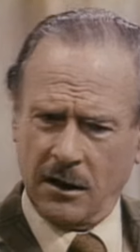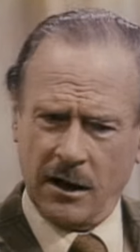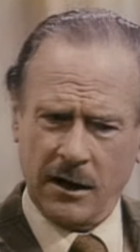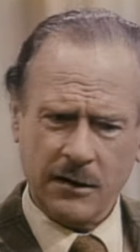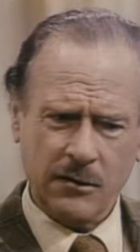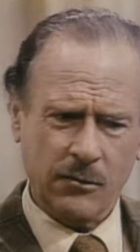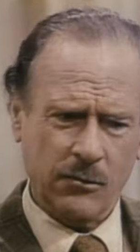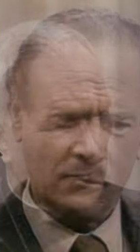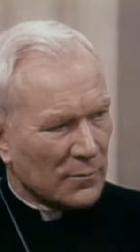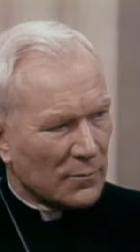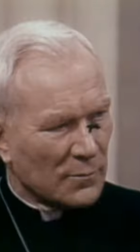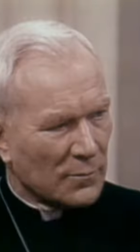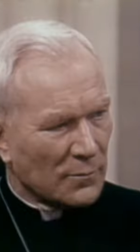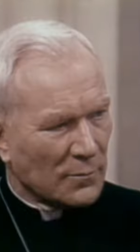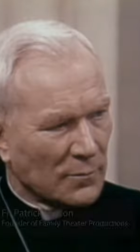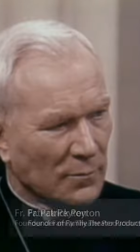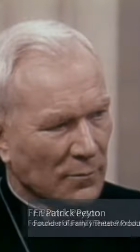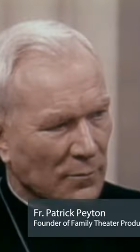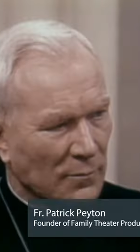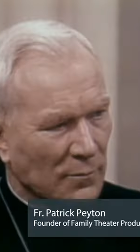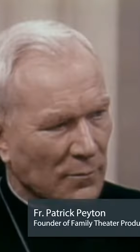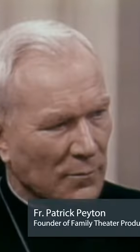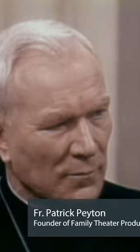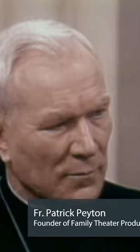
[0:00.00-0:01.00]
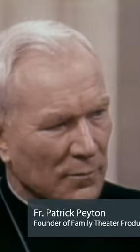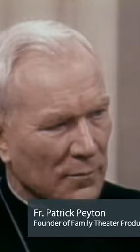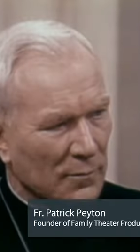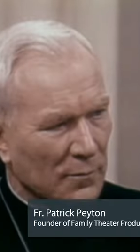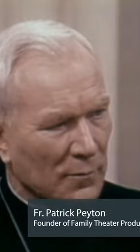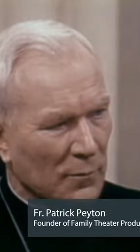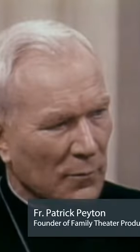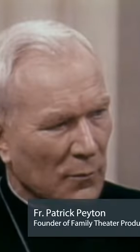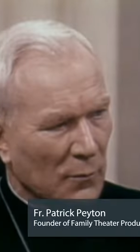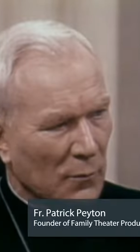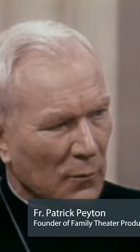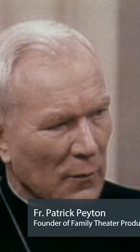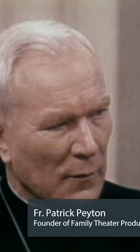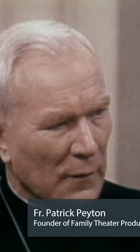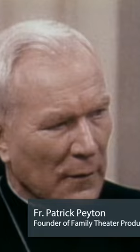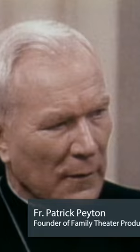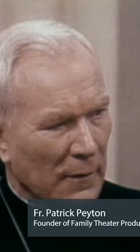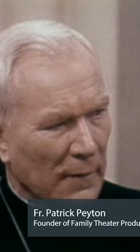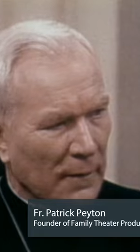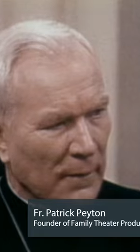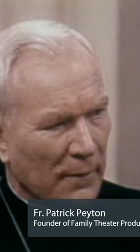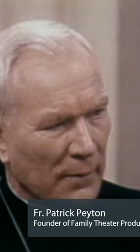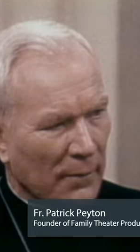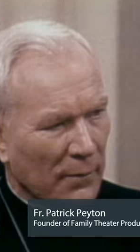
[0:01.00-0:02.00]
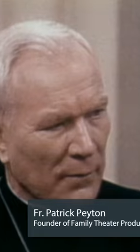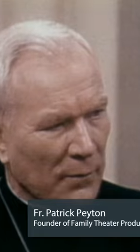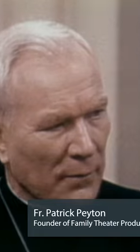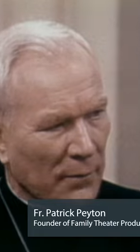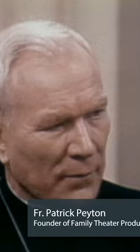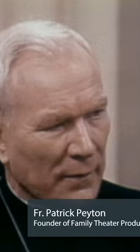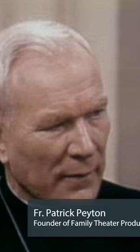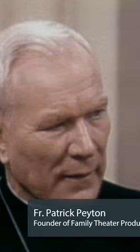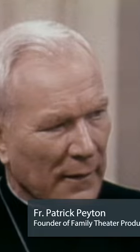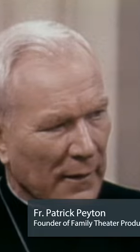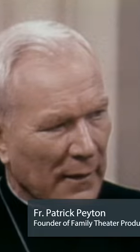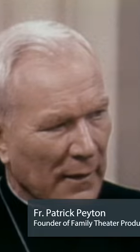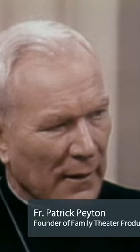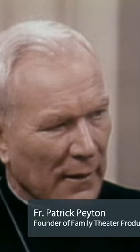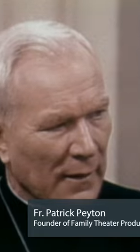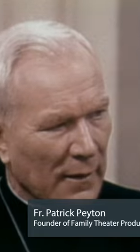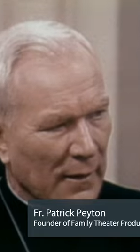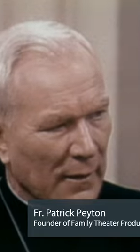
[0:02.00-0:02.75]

I don't think our institutions have any way of